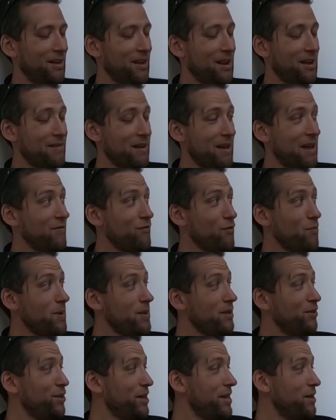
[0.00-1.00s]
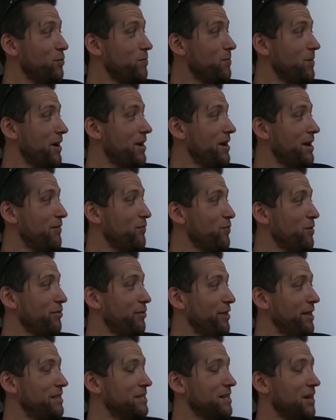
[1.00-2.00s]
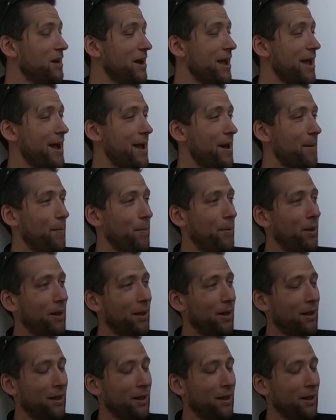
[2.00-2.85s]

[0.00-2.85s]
one. And everybody think, well, mind, everyone thinks I am.